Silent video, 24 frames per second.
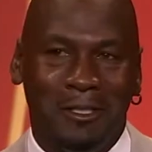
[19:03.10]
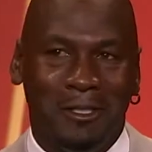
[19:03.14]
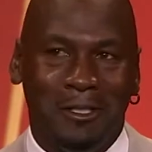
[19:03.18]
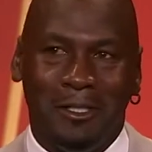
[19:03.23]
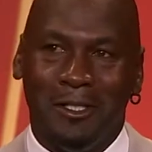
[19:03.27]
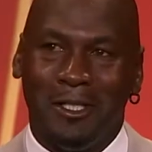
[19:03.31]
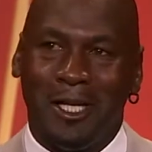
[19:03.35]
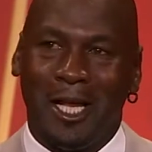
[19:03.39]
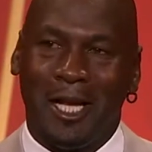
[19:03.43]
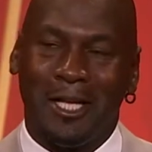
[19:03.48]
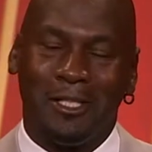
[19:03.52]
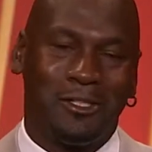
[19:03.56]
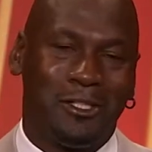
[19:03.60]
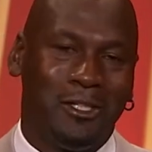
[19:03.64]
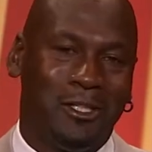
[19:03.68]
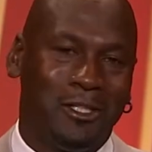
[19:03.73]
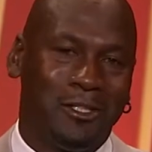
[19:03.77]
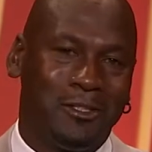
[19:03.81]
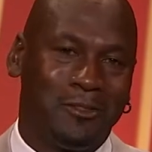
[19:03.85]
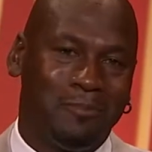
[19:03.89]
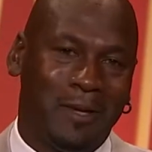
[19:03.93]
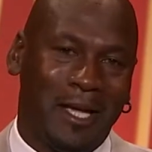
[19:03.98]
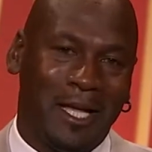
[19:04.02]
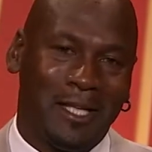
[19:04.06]
you're not as good
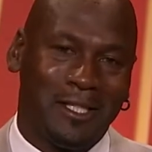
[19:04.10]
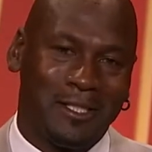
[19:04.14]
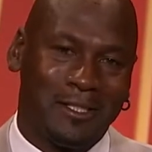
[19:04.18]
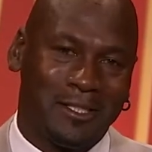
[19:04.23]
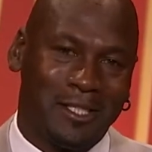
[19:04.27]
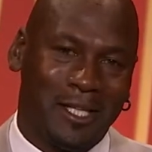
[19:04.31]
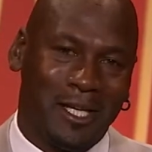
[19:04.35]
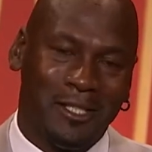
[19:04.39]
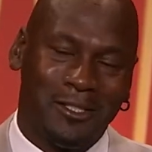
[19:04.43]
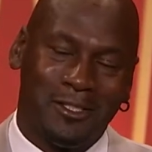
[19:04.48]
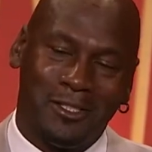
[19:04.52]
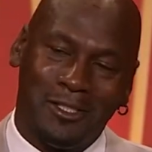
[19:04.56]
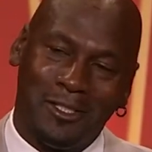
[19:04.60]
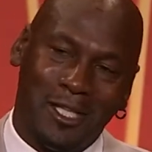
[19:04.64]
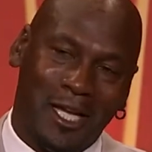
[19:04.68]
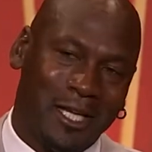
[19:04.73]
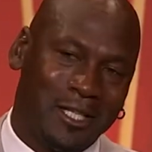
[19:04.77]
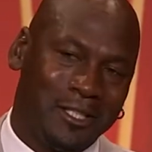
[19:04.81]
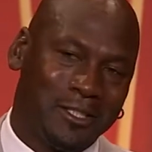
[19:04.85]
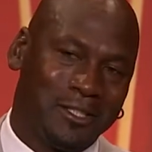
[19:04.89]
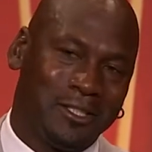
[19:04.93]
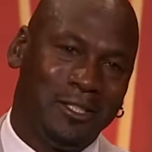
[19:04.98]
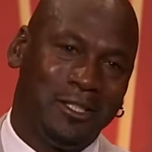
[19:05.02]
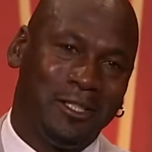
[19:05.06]
as Magic Johnson, you're not
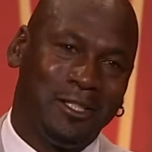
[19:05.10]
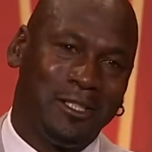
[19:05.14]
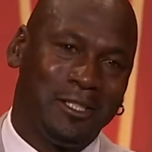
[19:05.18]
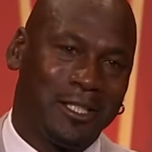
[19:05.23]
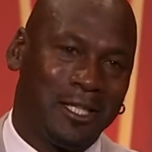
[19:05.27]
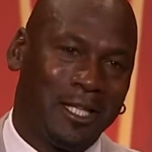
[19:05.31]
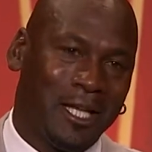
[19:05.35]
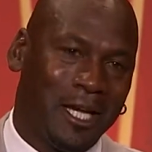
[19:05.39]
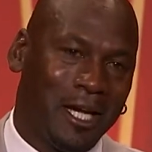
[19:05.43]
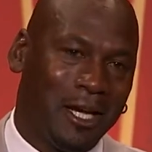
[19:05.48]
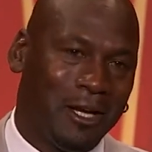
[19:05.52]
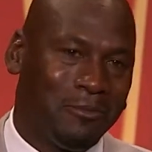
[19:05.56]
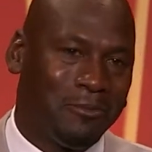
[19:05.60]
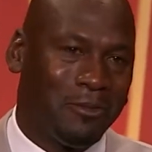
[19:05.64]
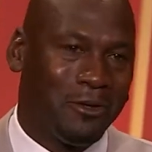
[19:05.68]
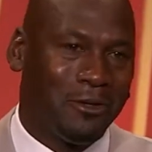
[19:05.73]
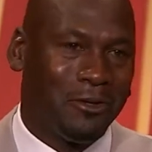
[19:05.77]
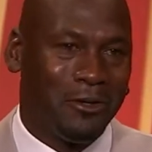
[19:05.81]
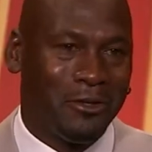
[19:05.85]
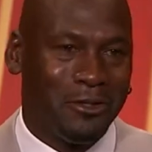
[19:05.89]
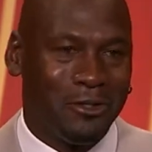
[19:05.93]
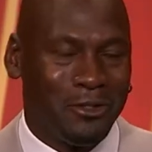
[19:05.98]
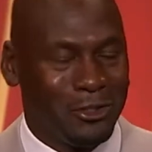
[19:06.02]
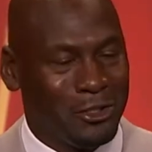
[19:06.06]
as good as Larry
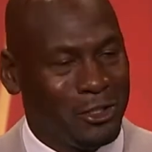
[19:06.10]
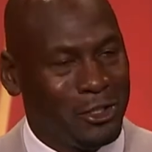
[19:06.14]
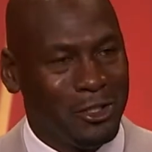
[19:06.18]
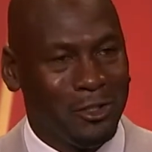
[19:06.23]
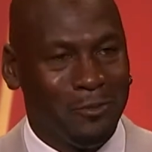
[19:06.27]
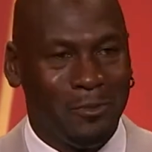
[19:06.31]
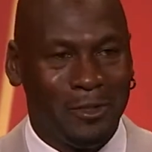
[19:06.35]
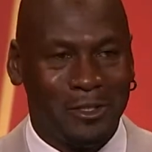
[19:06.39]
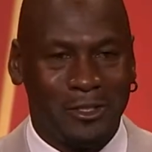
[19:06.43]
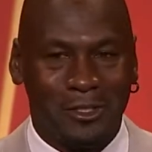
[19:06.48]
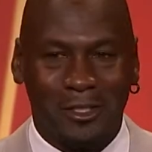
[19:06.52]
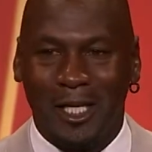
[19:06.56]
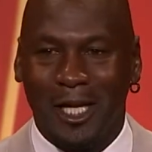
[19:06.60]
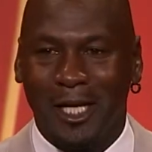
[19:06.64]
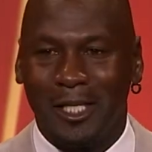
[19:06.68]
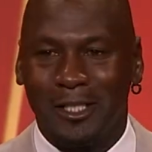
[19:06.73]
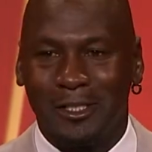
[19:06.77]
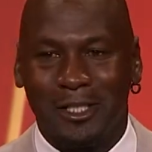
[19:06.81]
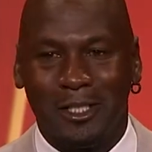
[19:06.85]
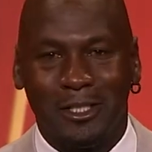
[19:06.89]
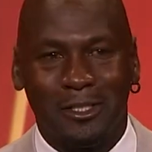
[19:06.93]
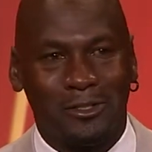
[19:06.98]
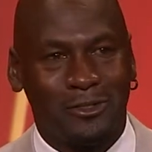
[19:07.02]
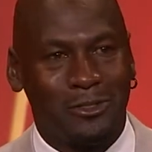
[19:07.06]
Bird. You're good, but you're not as
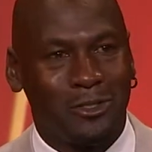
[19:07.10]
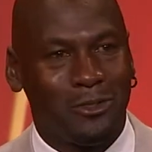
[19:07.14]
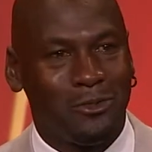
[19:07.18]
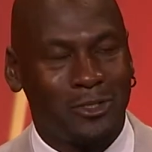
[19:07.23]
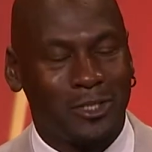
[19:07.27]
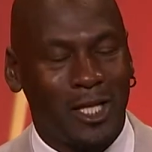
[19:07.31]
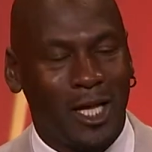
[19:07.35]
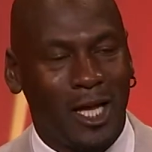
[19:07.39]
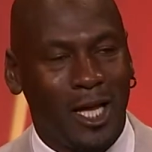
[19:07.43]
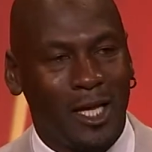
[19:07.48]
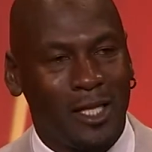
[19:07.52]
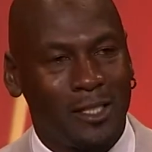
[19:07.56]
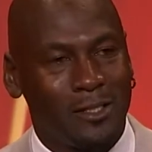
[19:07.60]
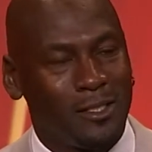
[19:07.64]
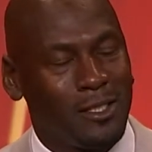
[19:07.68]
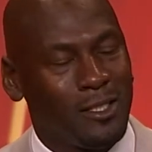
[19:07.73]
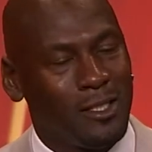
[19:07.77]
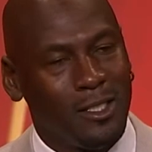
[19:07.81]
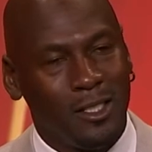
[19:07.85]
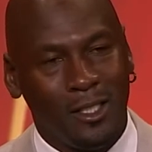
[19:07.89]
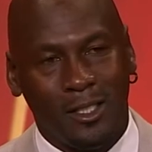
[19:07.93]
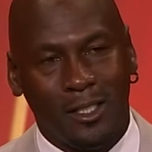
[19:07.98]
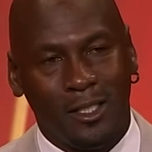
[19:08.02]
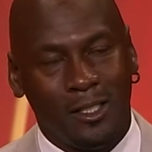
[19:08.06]
good as those guys.
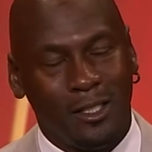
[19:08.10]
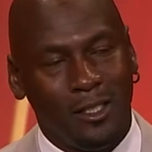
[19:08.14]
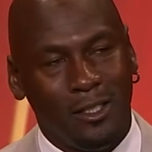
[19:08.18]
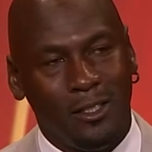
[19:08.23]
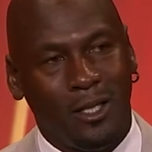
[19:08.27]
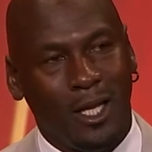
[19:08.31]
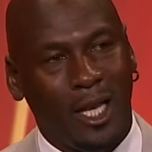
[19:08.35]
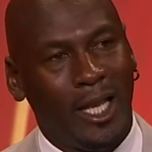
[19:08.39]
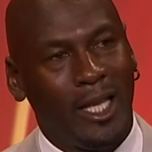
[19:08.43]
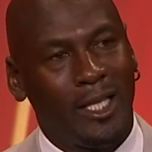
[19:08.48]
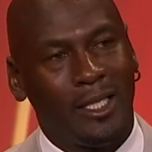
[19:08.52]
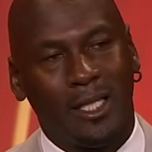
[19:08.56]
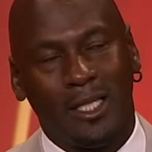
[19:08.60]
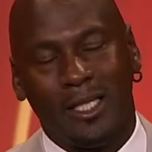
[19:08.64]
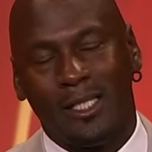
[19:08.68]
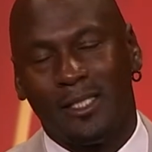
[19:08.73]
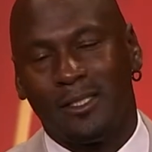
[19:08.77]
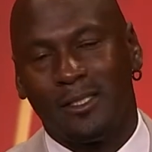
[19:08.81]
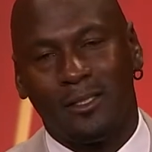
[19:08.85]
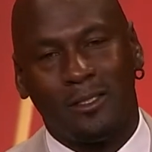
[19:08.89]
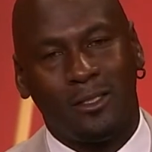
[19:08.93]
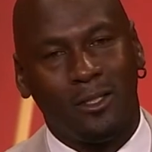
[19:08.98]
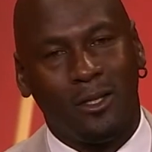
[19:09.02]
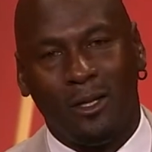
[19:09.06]
You know, I had to
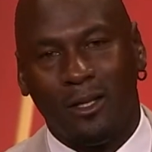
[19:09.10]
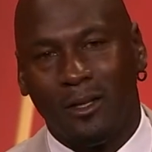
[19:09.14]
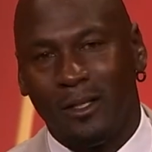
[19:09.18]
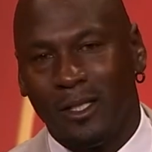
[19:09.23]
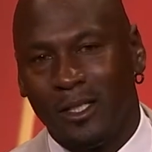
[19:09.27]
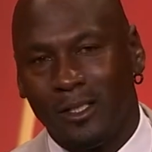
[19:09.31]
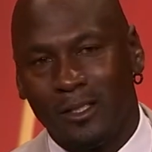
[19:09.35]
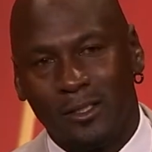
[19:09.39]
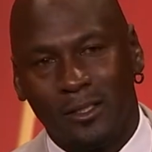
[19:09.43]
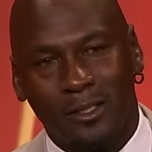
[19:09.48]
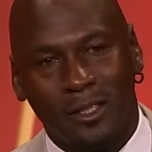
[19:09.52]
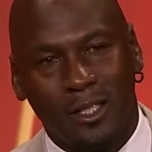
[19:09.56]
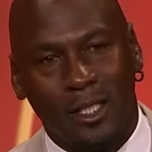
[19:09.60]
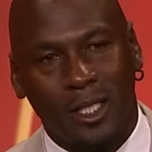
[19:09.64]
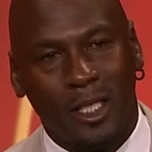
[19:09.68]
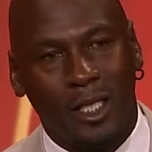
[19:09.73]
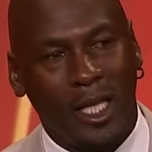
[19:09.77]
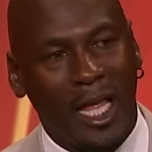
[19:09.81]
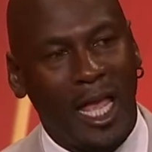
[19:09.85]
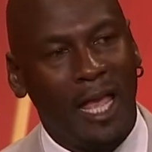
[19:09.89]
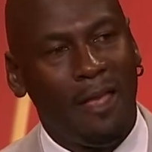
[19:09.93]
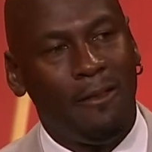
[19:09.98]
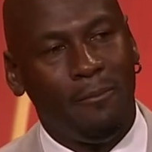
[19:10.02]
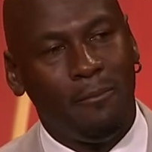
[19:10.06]
listen to all this,
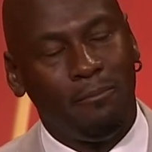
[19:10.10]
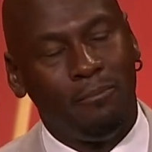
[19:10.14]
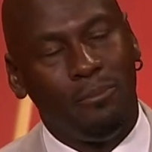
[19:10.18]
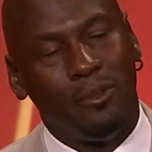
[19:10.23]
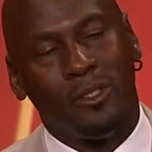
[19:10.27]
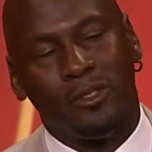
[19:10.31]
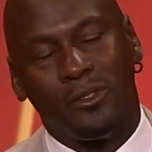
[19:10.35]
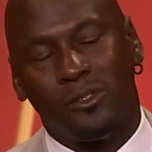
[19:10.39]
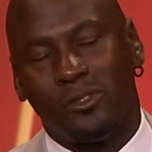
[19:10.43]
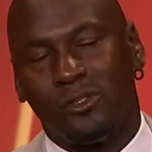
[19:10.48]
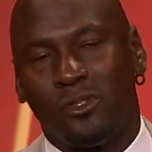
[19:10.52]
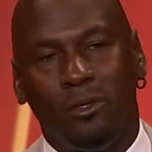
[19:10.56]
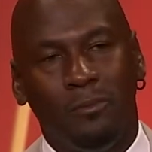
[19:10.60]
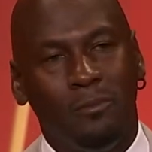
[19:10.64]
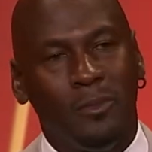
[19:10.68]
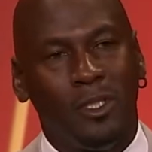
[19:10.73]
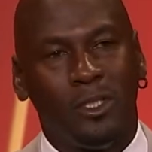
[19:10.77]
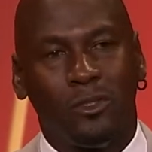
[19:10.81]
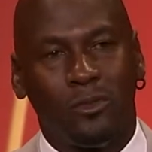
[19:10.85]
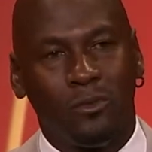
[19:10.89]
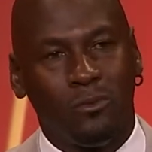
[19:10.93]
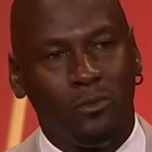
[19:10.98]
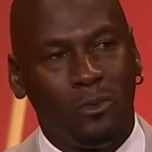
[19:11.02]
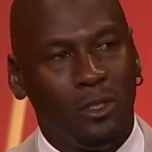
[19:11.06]
and that put so
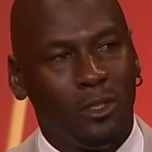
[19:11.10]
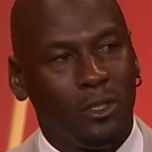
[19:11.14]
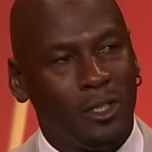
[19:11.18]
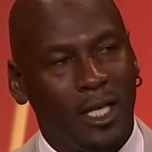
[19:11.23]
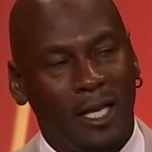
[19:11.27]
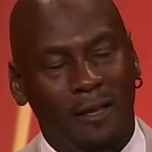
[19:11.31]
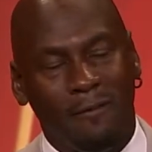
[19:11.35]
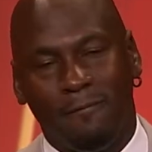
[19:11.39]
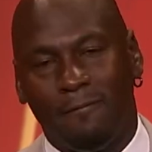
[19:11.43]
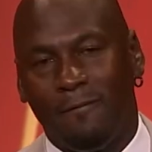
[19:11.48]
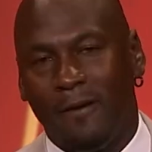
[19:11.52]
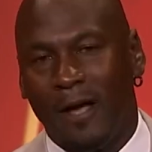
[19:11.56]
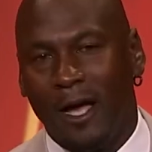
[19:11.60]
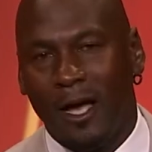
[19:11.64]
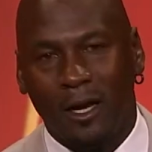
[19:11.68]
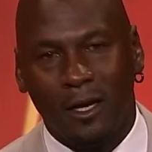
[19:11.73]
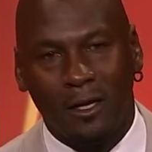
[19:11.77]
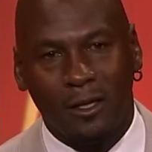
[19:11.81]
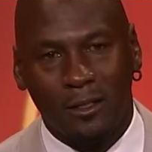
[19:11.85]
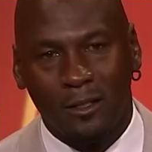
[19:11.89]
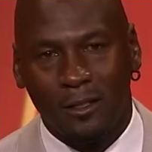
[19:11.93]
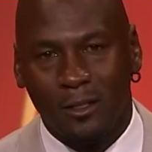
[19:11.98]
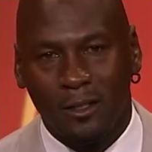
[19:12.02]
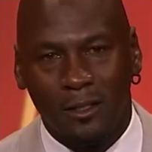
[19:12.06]
much wood on that
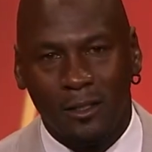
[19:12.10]
fire